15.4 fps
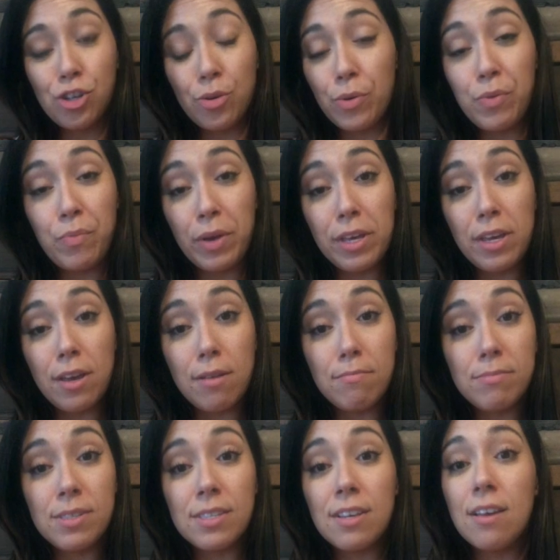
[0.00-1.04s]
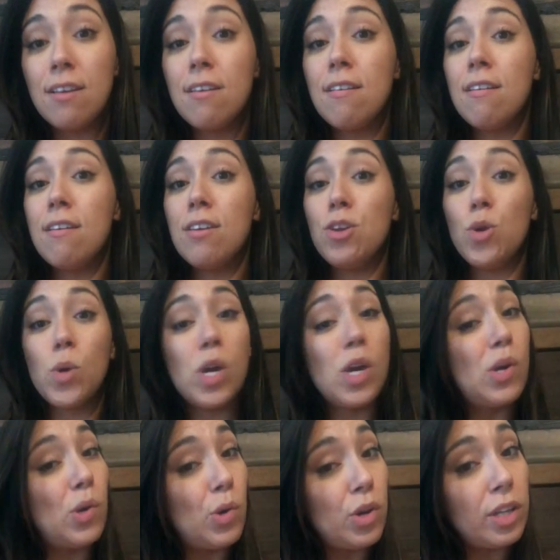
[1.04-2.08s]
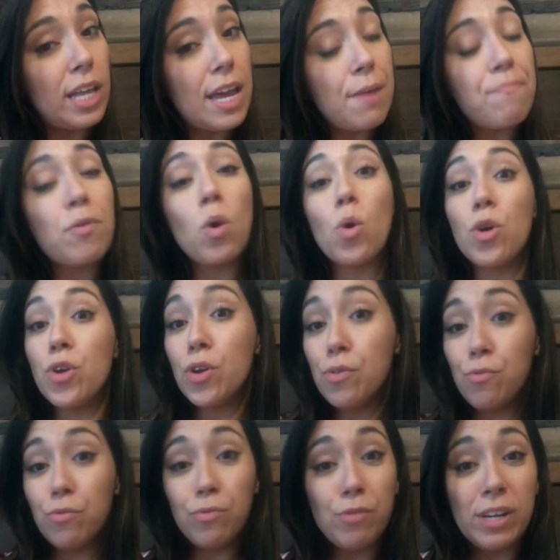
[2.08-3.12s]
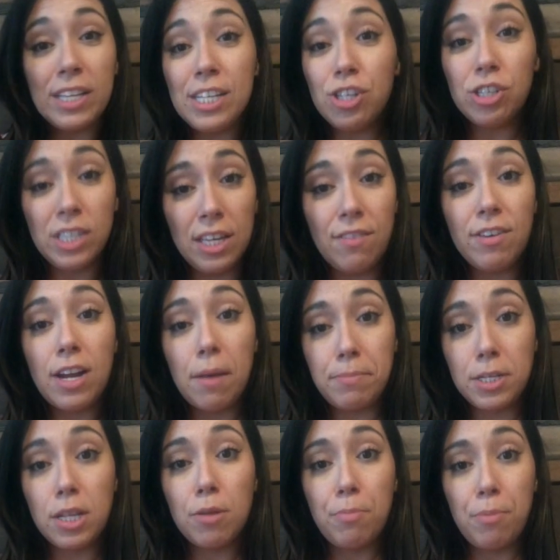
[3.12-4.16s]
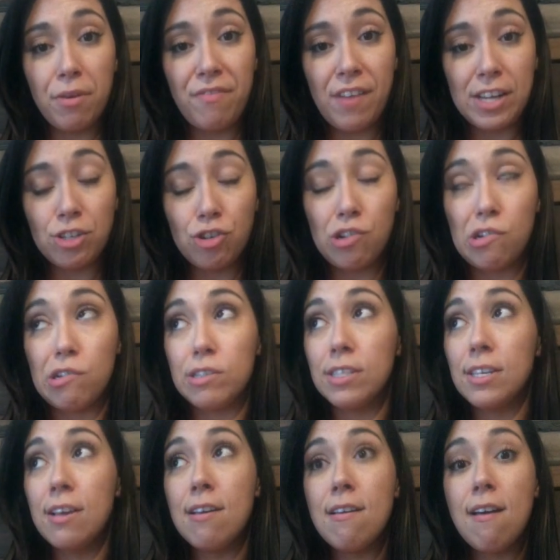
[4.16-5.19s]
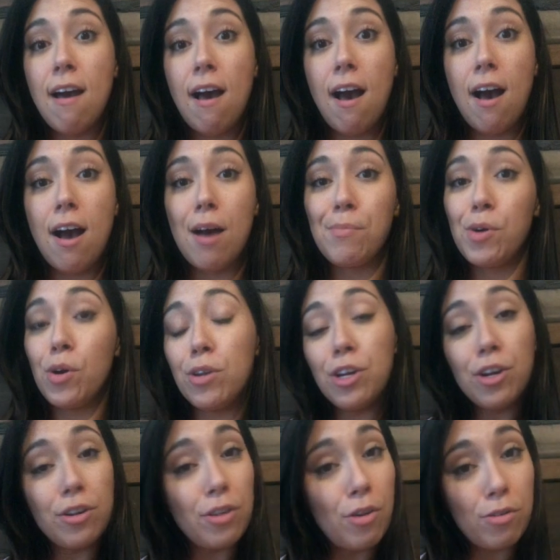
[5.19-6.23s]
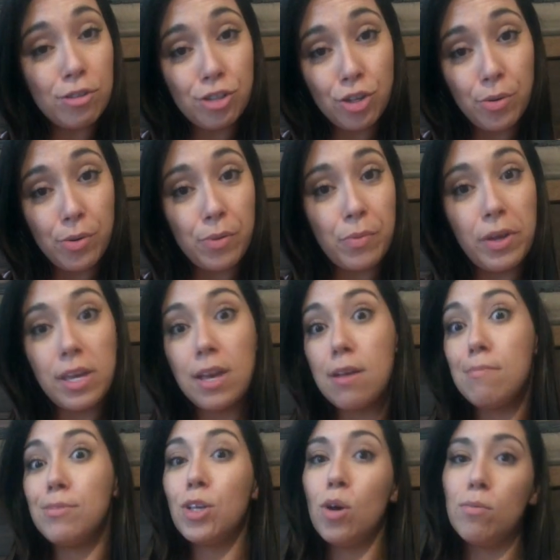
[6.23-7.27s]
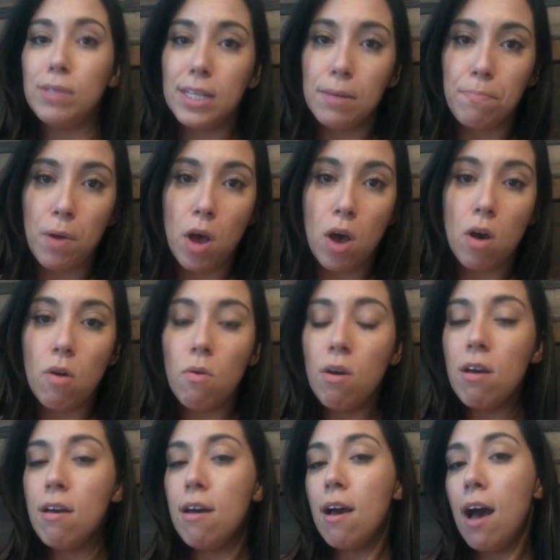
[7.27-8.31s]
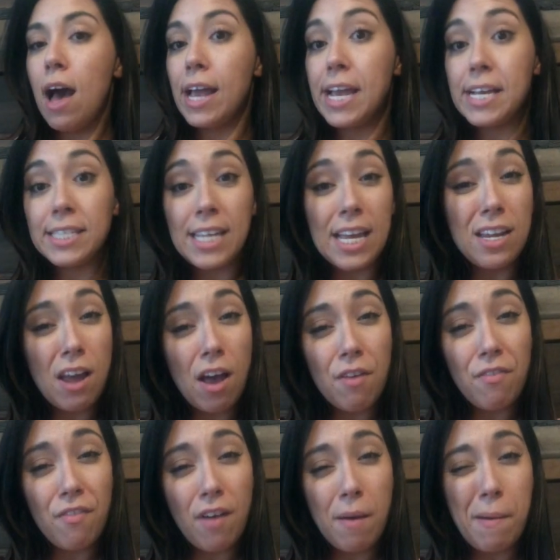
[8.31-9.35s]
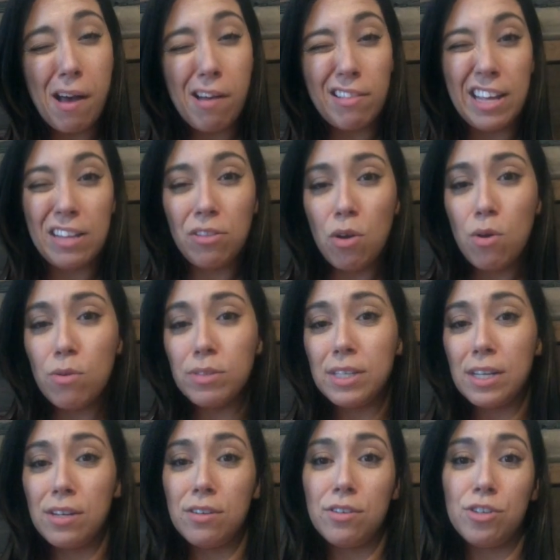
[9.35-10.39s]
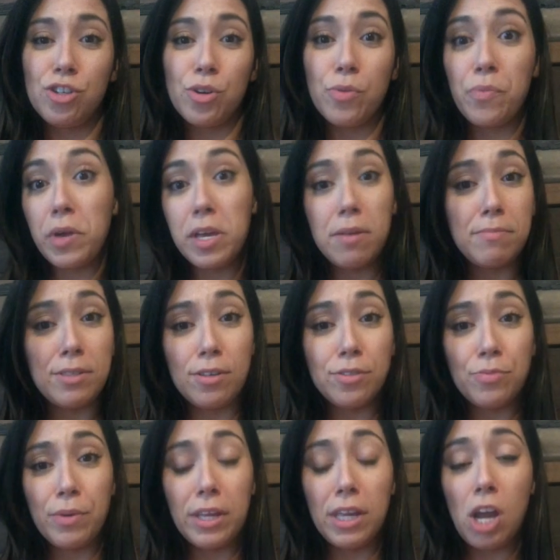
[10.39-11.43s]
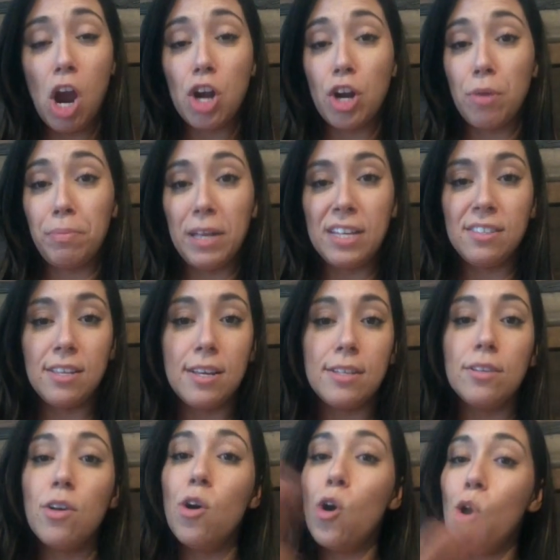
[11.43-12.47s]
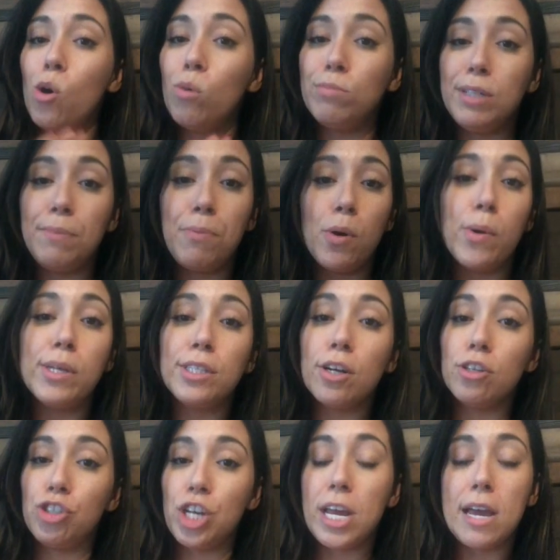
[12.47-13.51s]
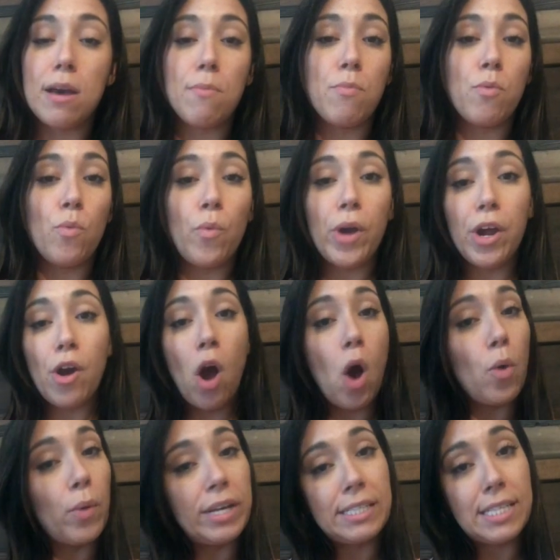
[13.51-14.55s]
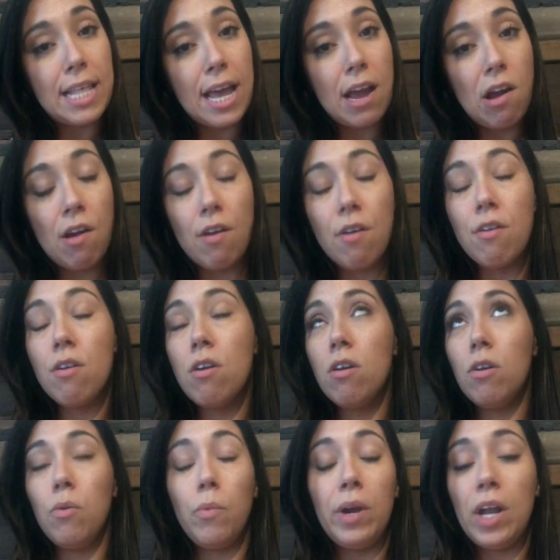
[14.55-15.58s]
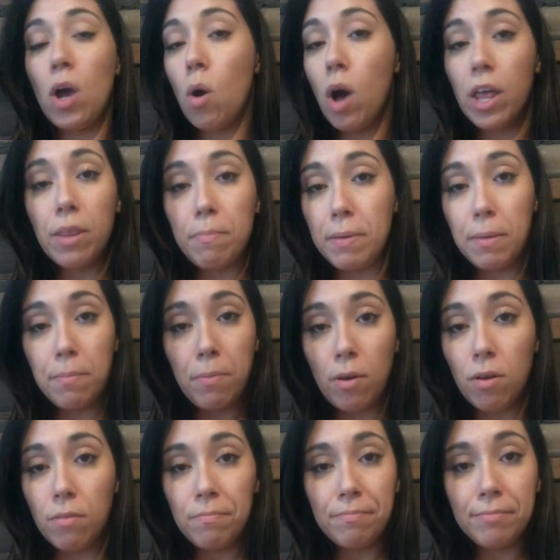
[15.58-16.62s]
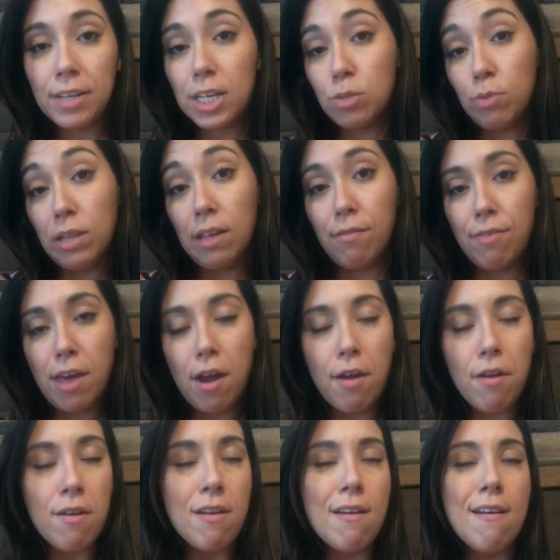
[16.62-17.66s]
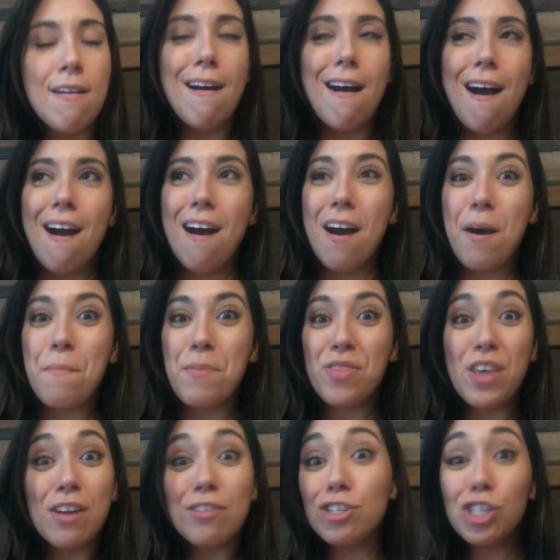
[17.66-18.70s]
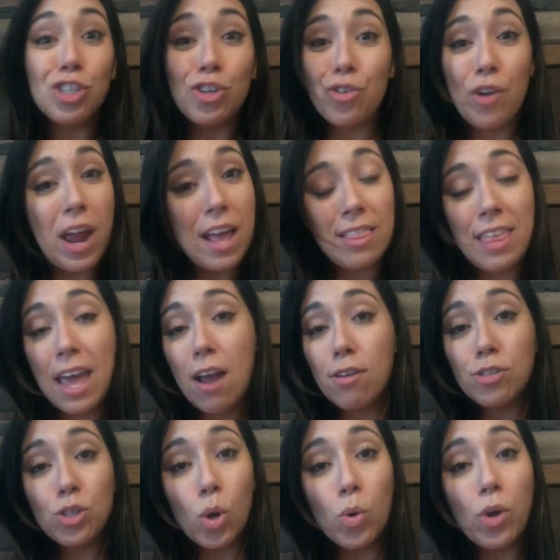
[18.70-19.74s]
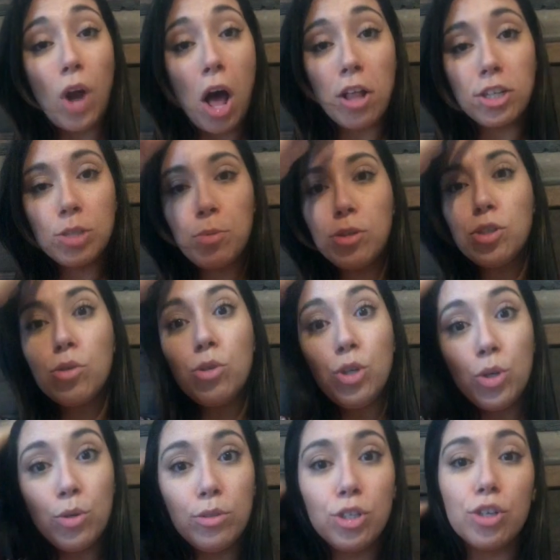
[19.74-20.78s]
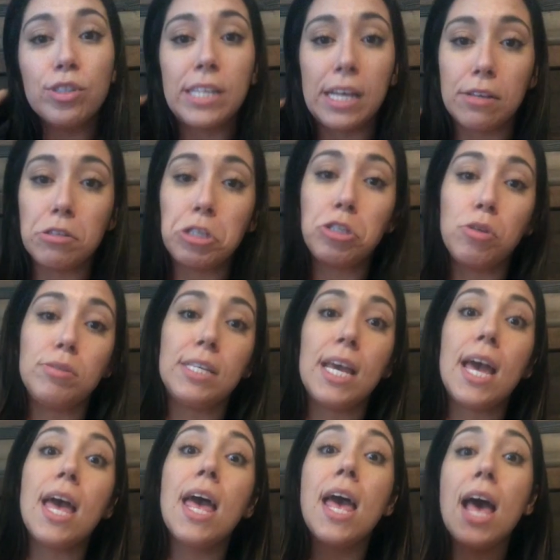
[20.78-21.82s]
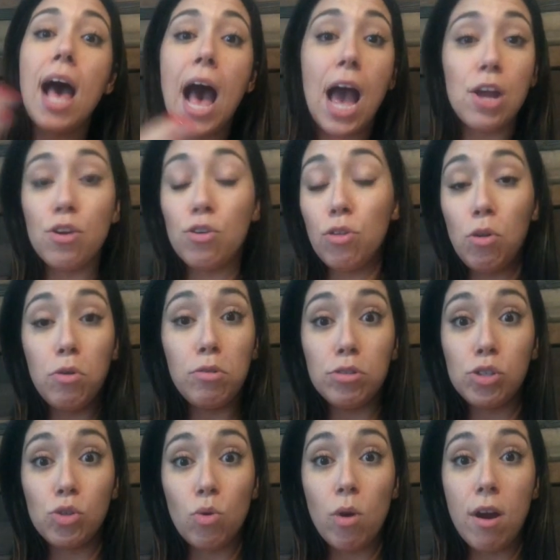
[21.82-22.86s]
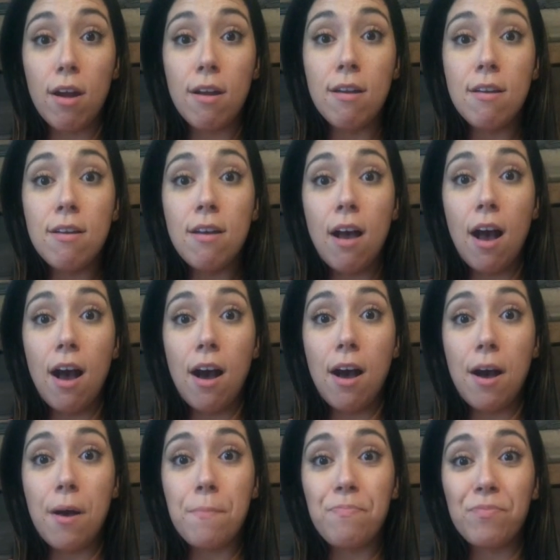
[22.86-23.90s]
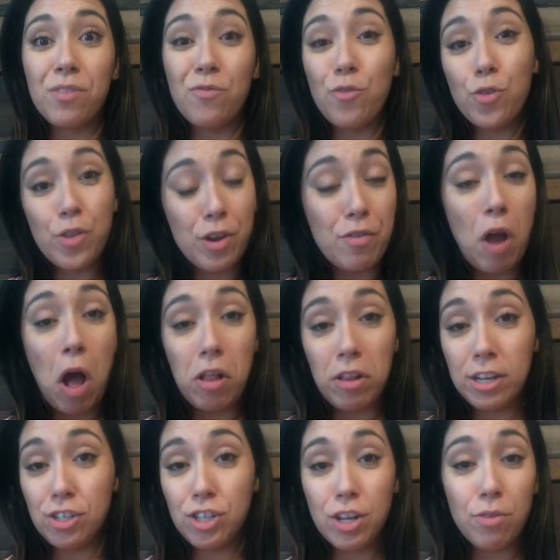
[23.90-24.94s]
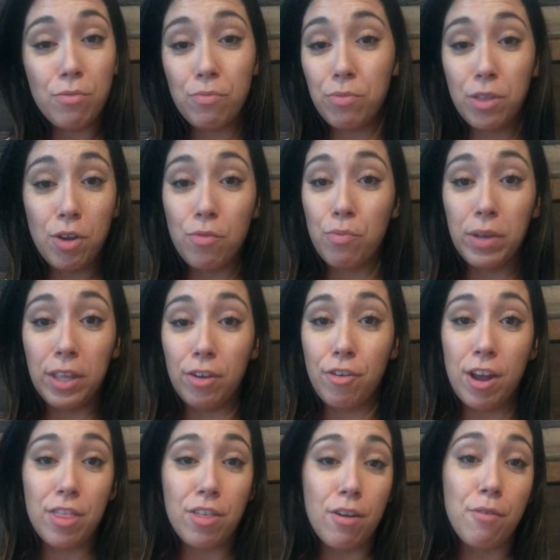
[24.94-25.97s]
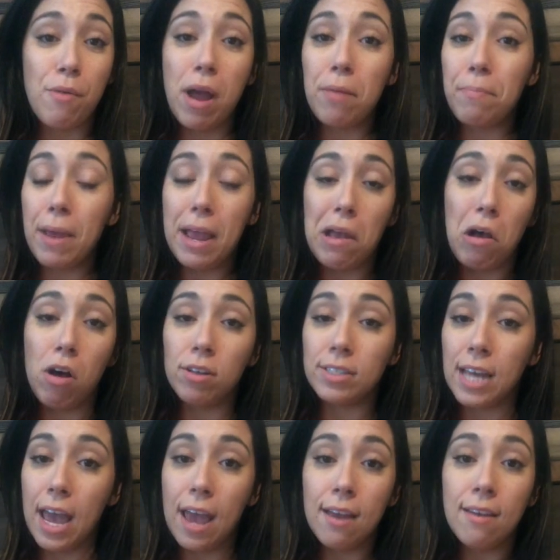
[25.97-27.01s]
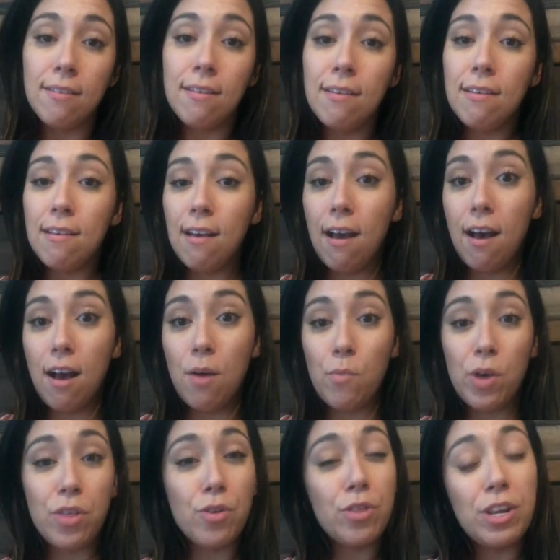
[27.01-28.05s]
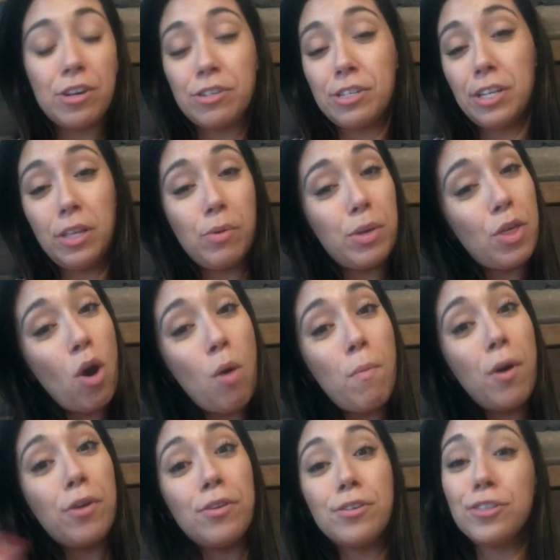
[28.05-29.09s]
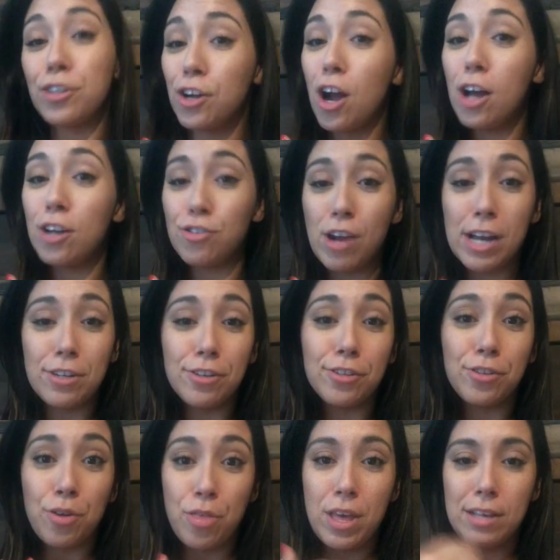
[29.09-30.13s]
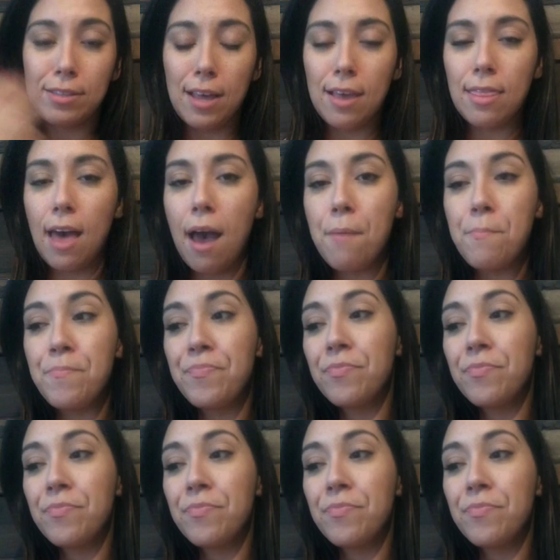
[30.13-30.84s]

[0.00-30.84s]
Sherwin-Williams. You can Google it, or you can really just leave it up to the professionals. Um, go to your local Sherwin-Williams, Home Depot. I can't say enough about like Lowe's and Sherwin-Williams. Those really aren't our places. Home Depot is our jam. We are always there. We know all the people because we live there. Um, but they're just great. They are so knowledgeable. So use your sales associate at your local store um, for their knowledge. They're, they're really great. They're around paint all day, um, whether they're dealing with homeowners or contractors or things like that.